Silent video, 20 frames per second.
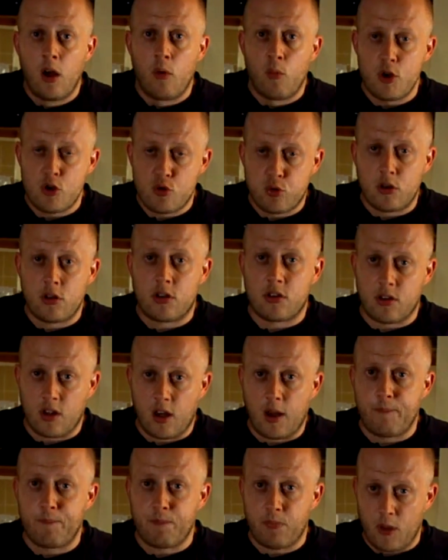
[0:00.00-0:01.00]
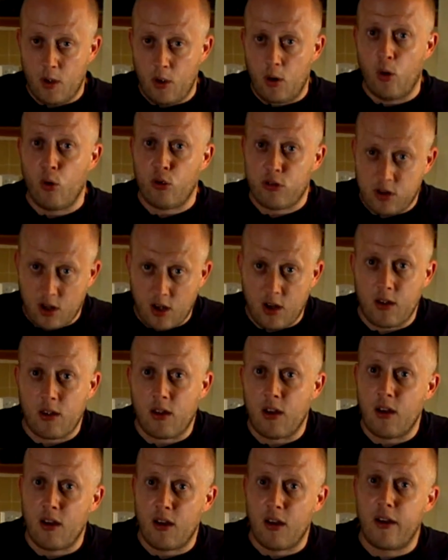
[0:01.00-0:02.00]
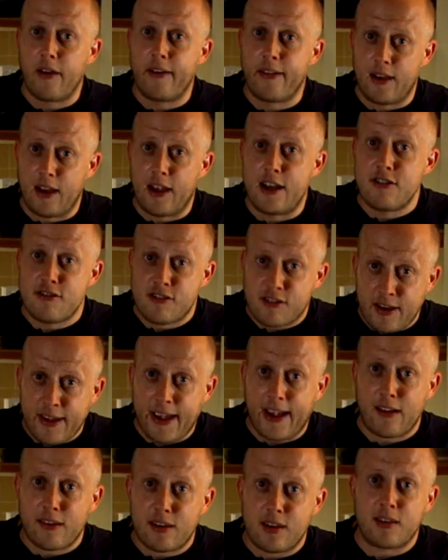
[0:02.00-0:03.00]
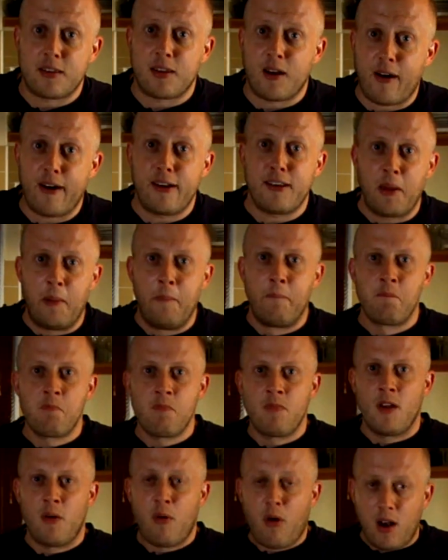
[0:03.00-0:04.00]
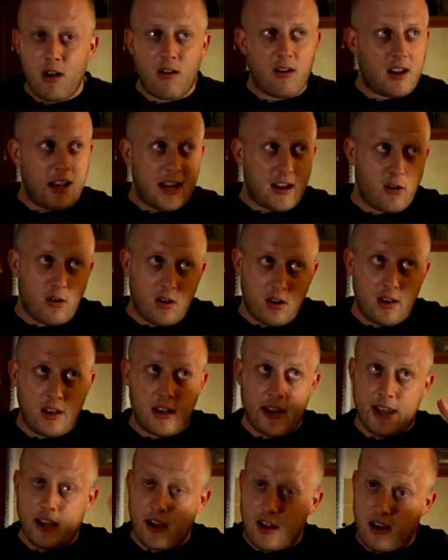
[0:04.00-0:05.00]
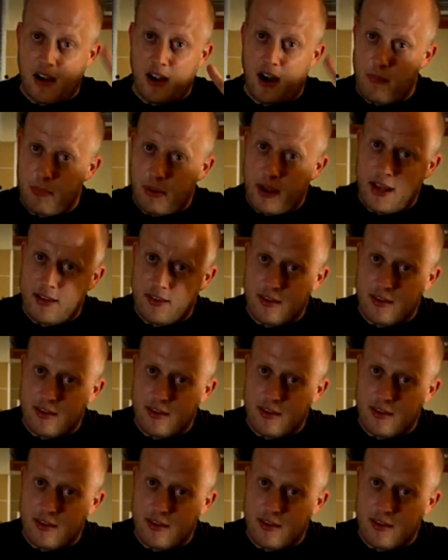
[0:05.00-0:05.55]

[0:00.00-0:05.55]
which was also an interesting exercise, why not click on the link up here